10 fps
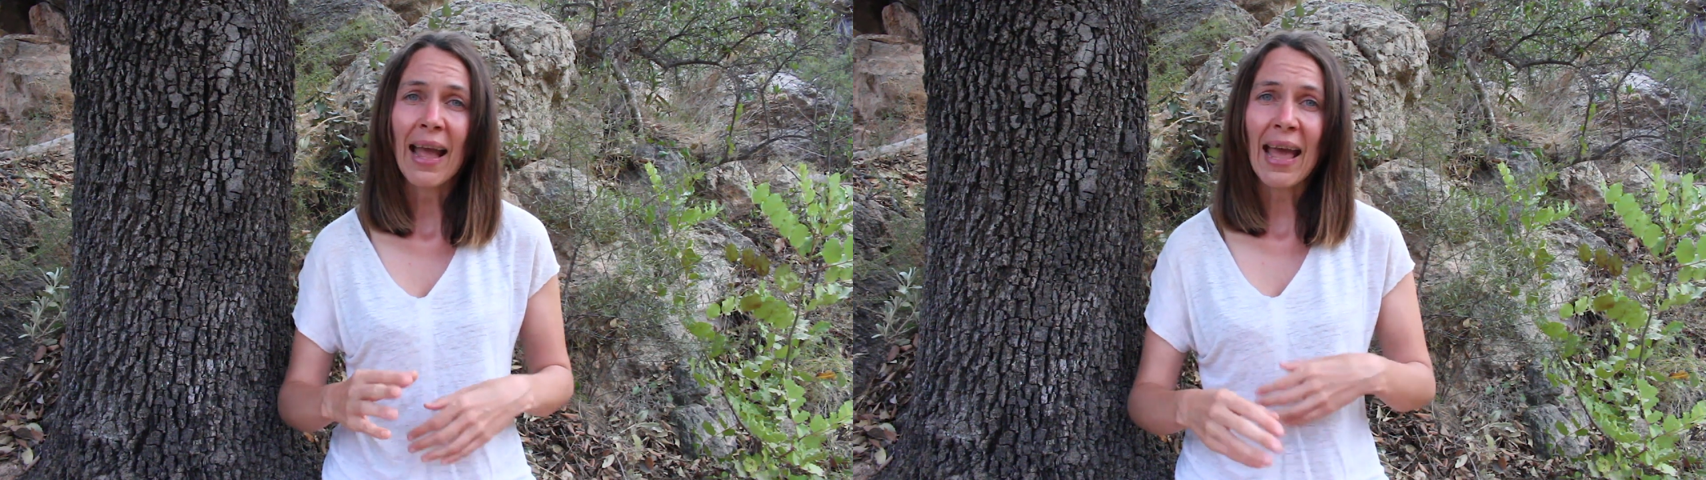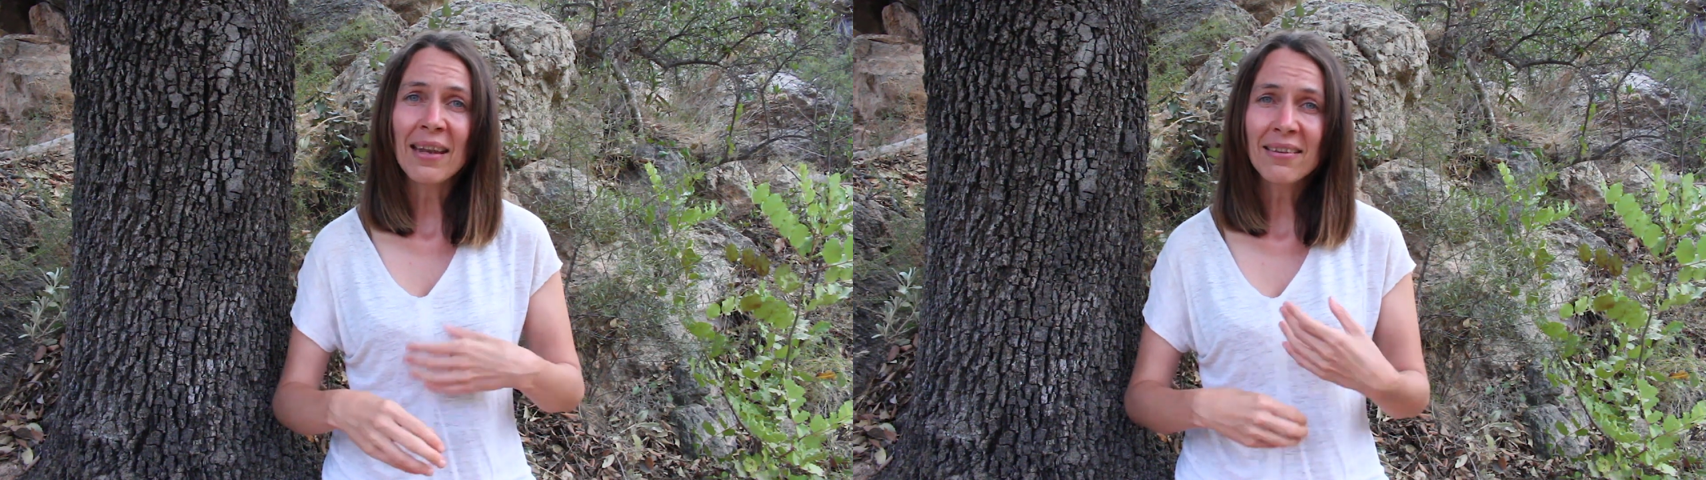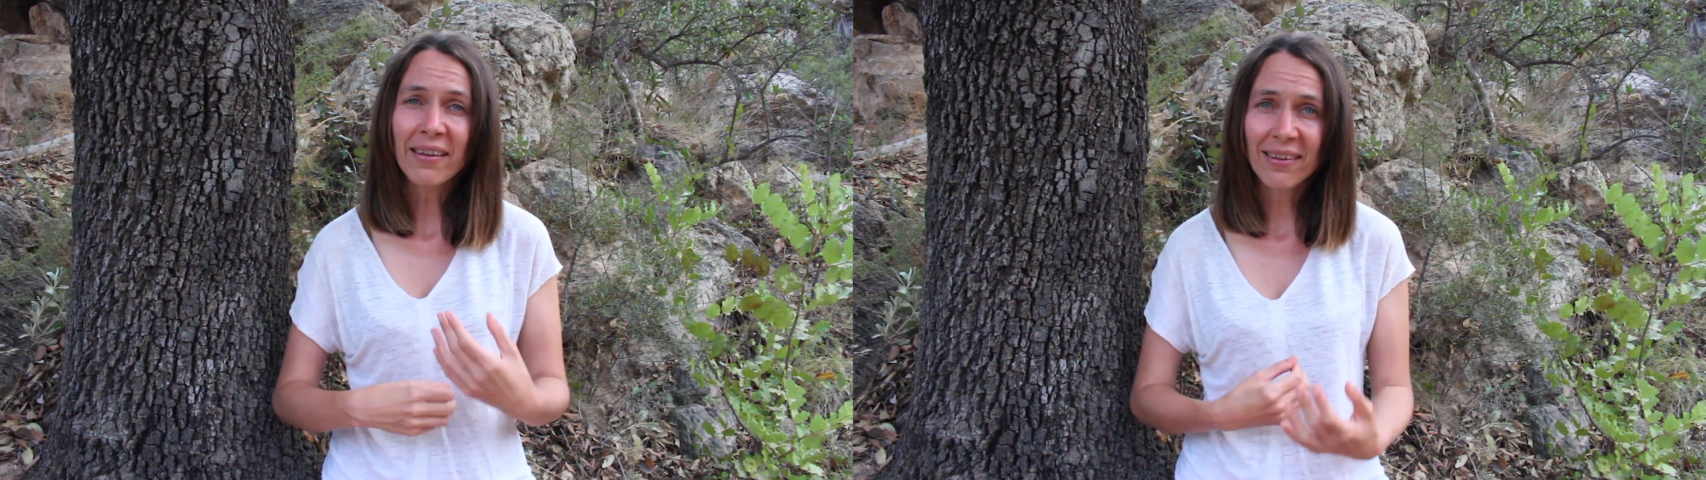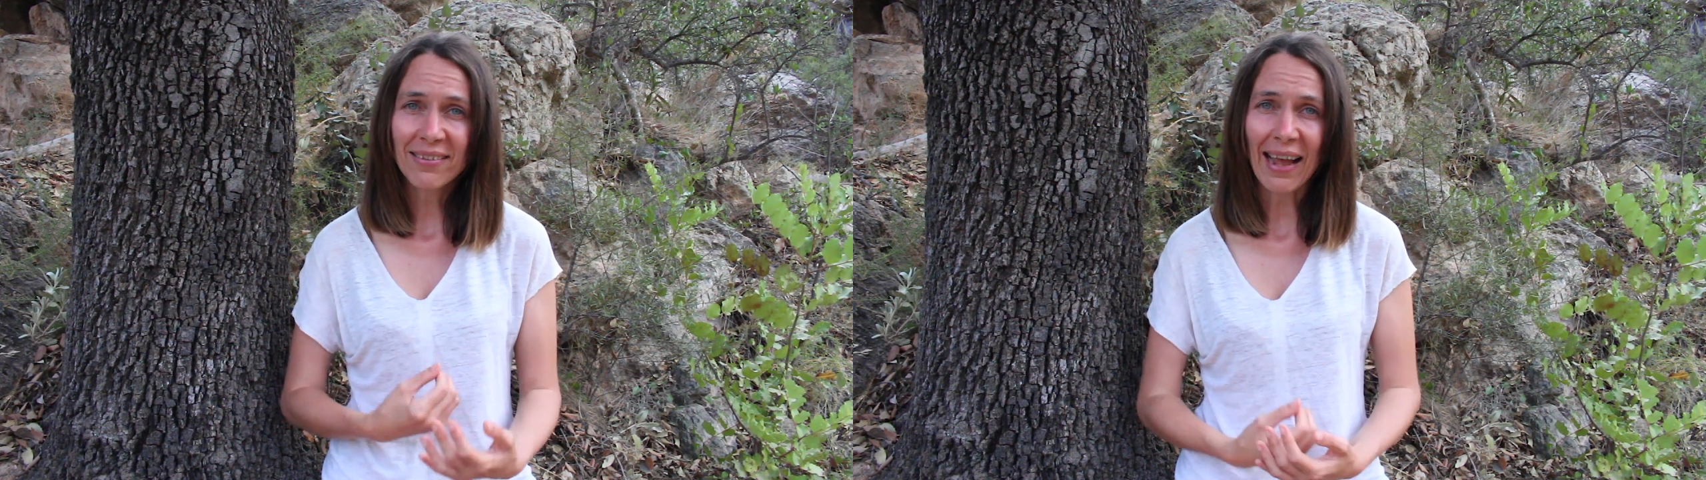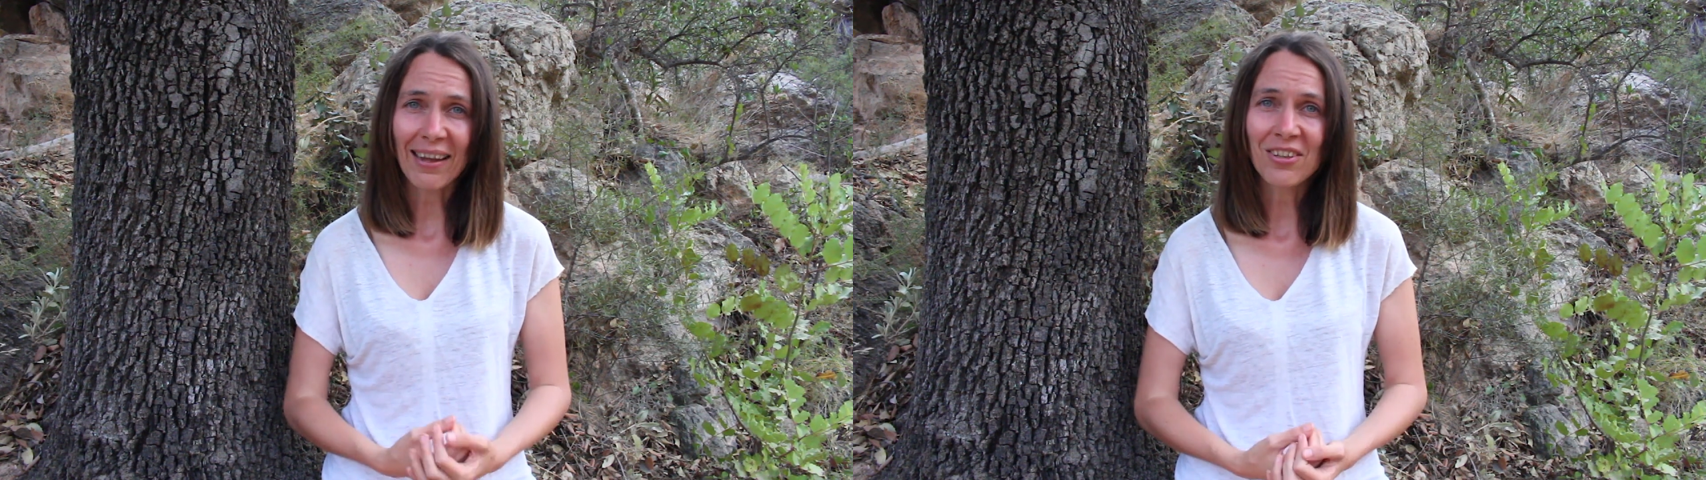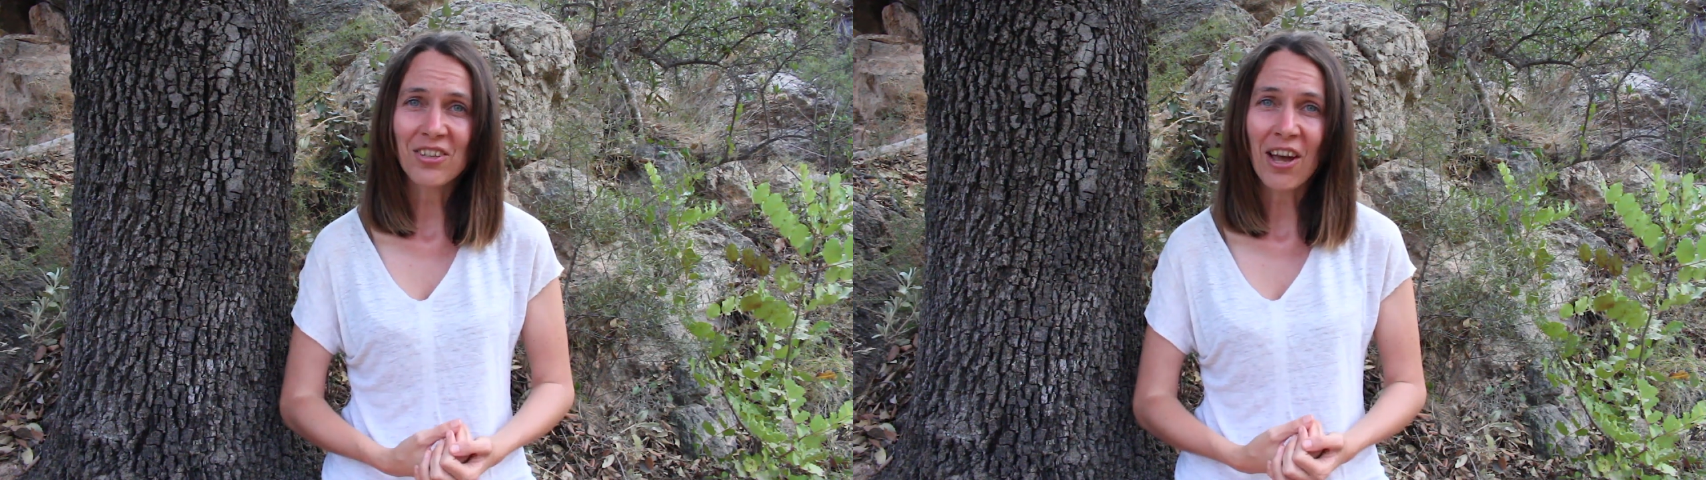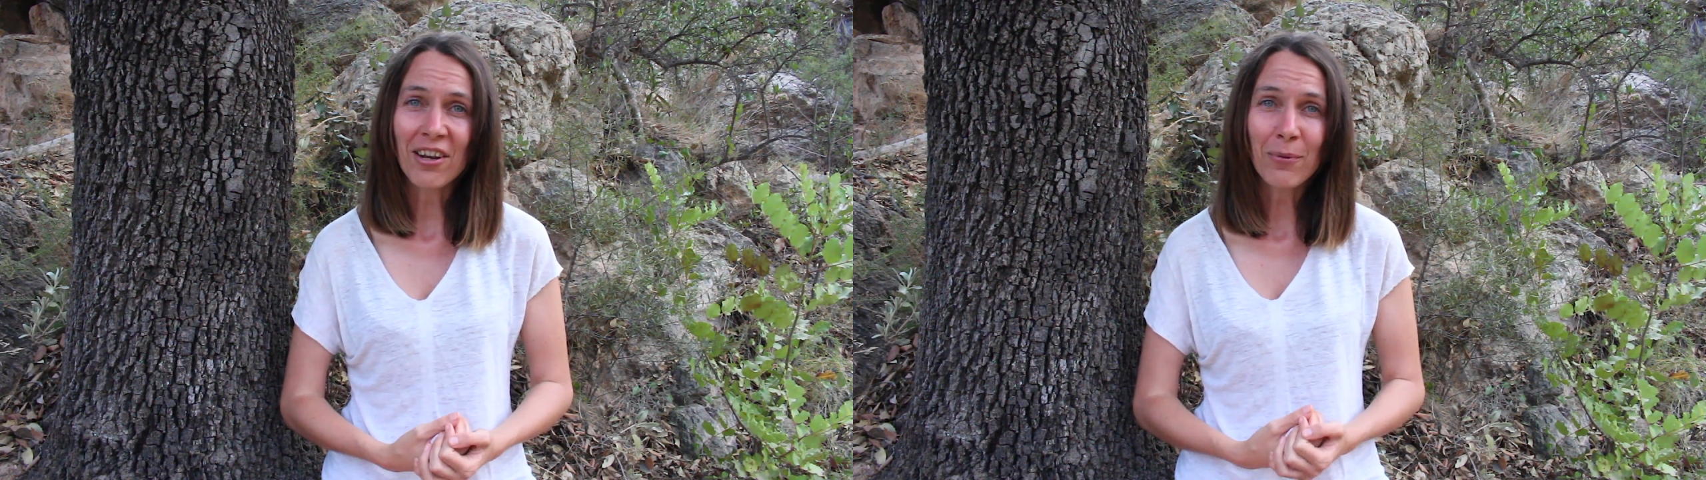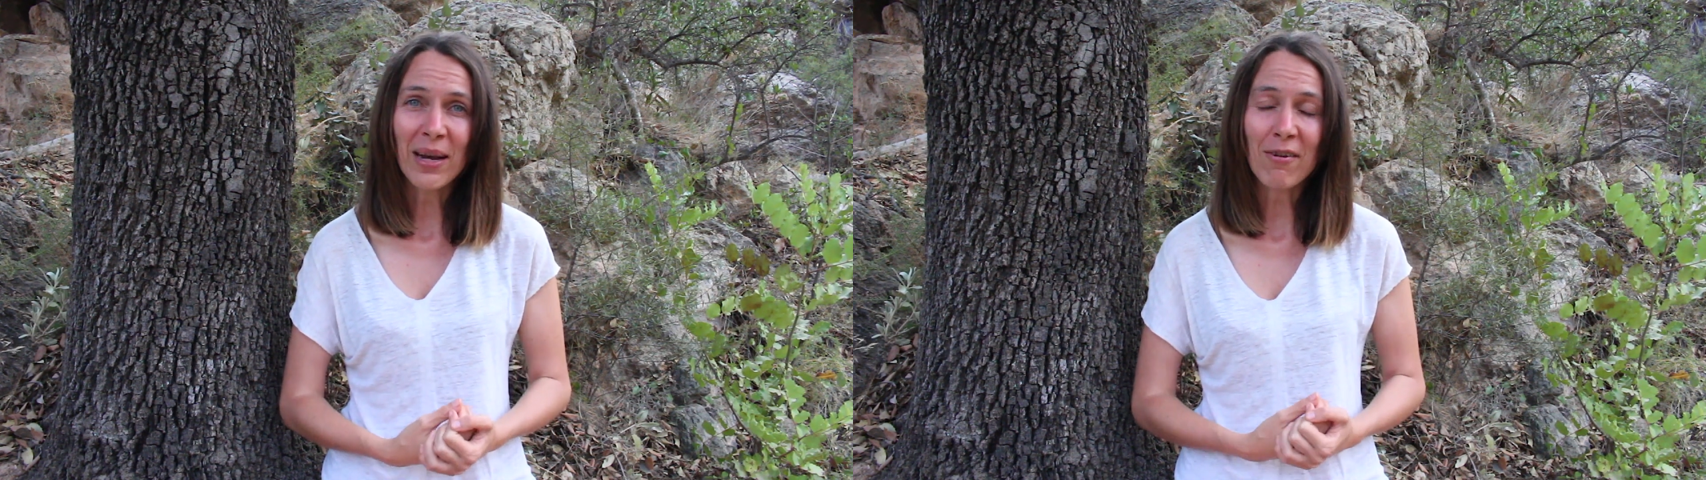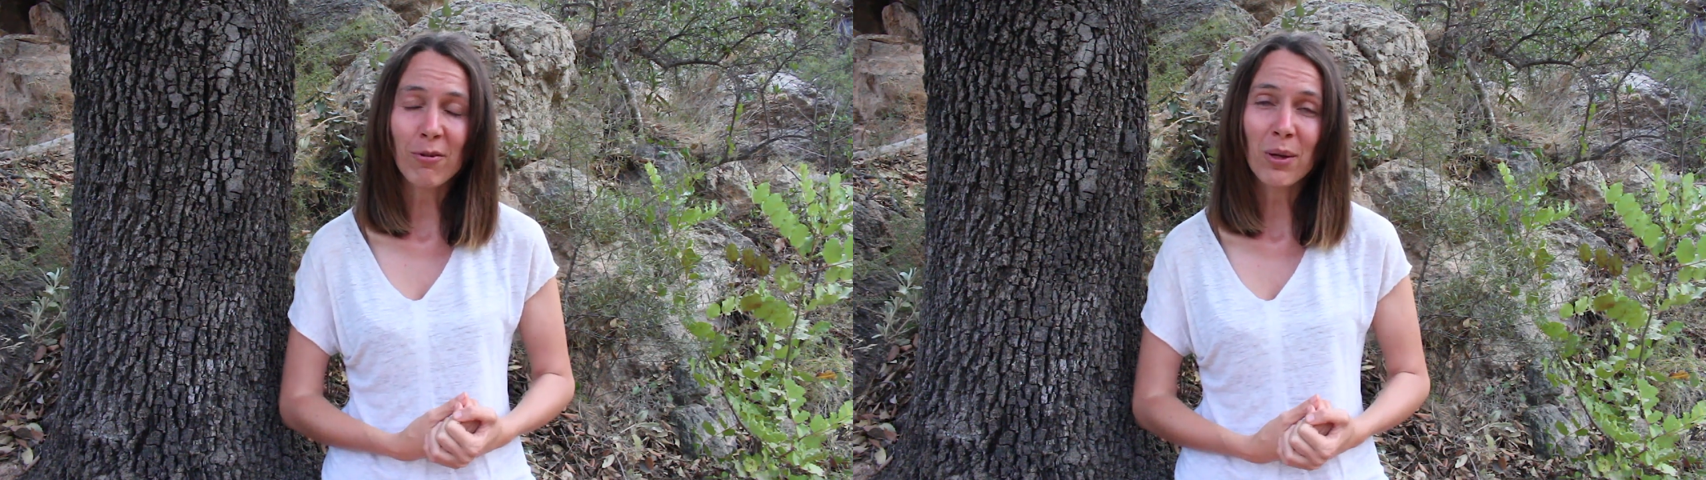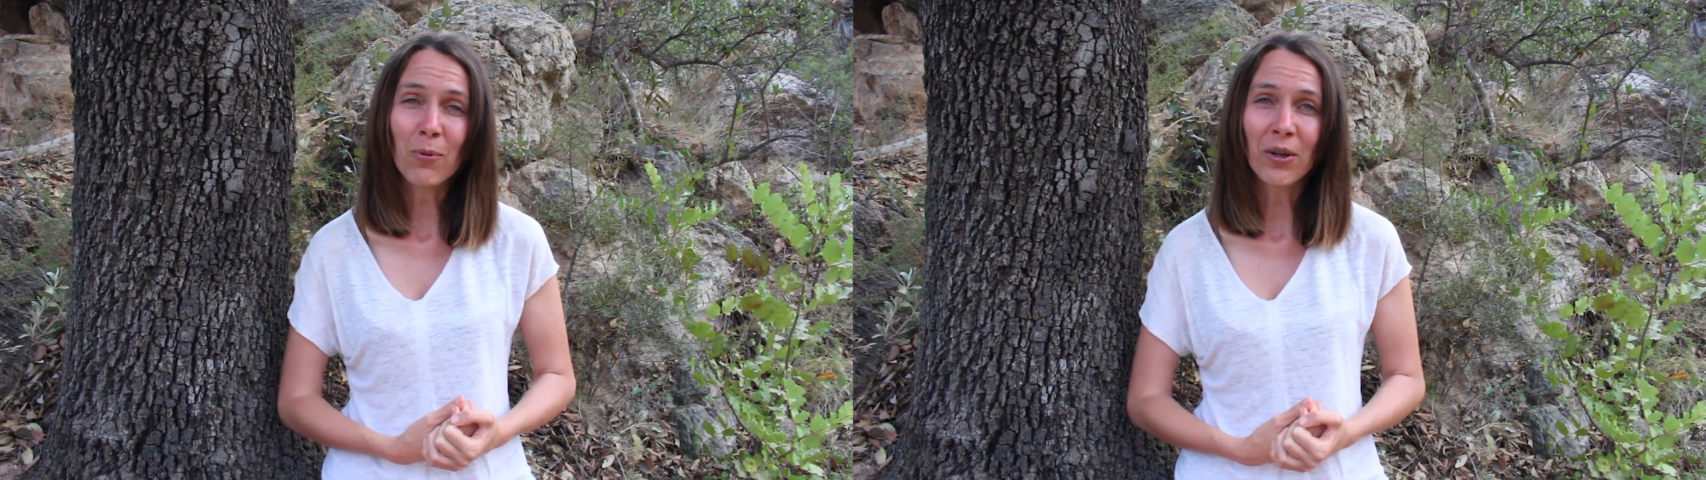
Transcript: enter the second jhana whenever we